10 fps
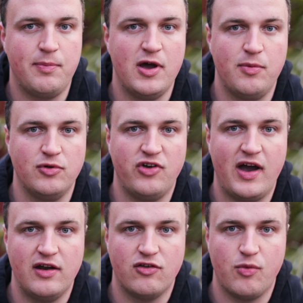the Purple
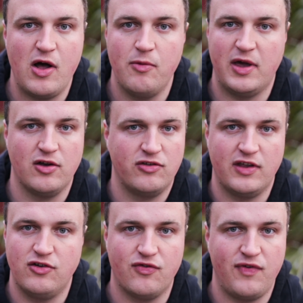Giant as well, because
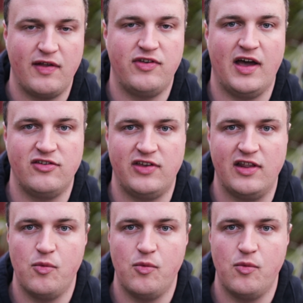they're just fantastic.